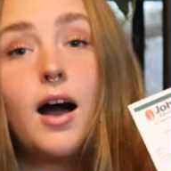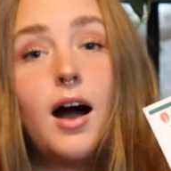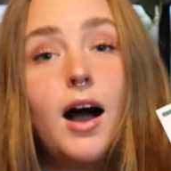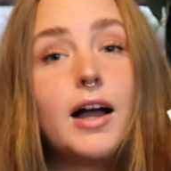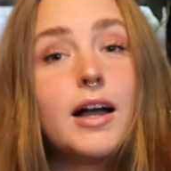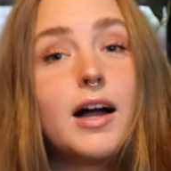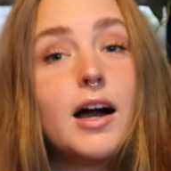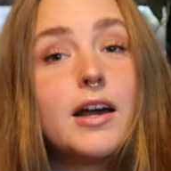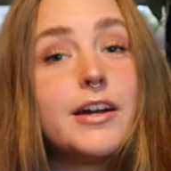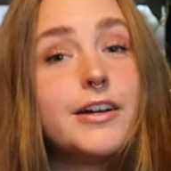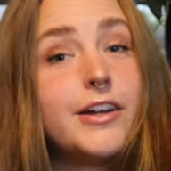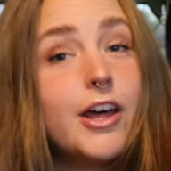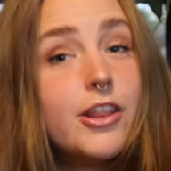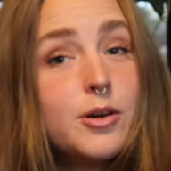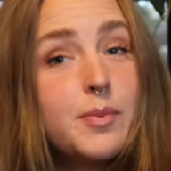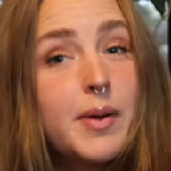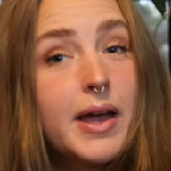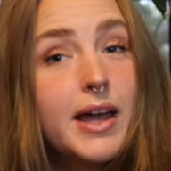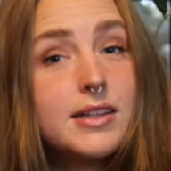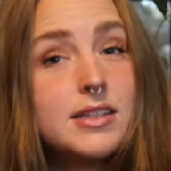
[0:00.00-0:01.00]
I got
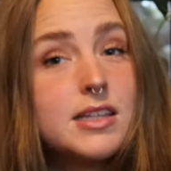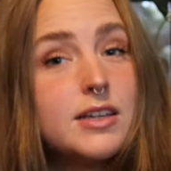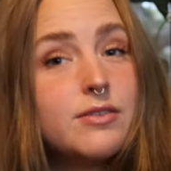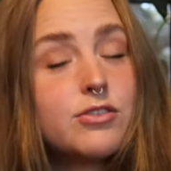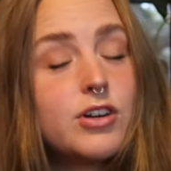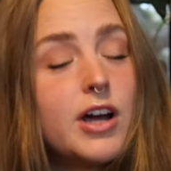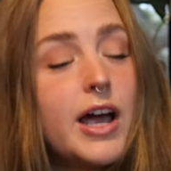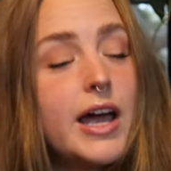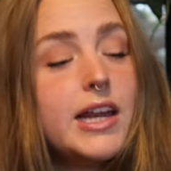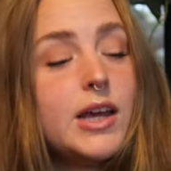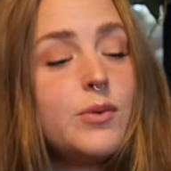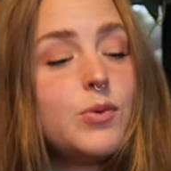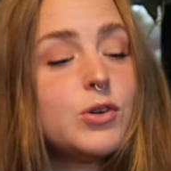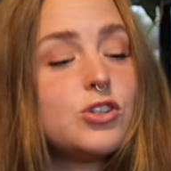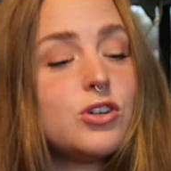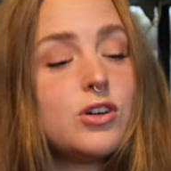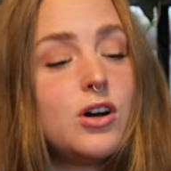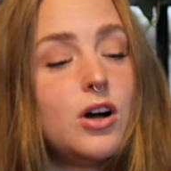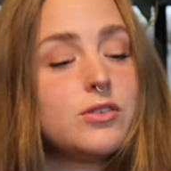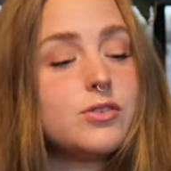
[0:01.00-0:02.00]
another pansy variety,
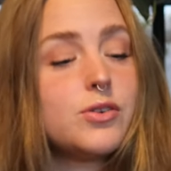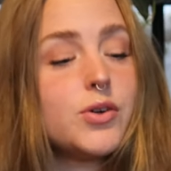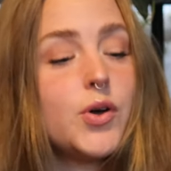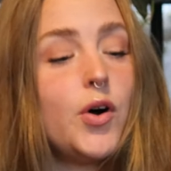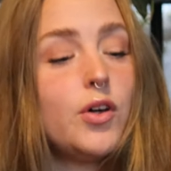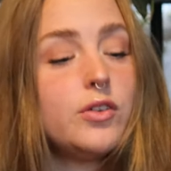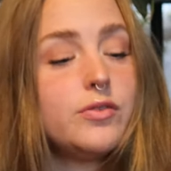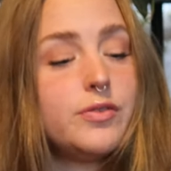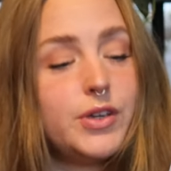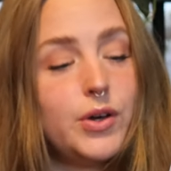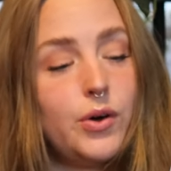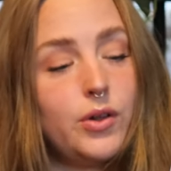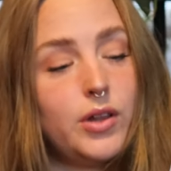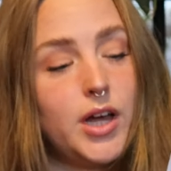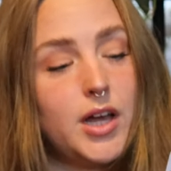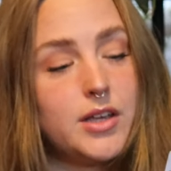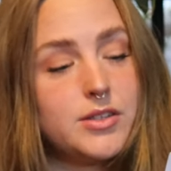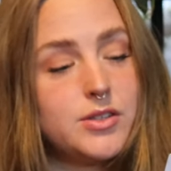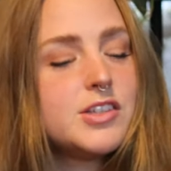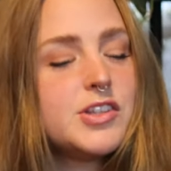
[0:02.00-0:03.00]
which are also called Viola.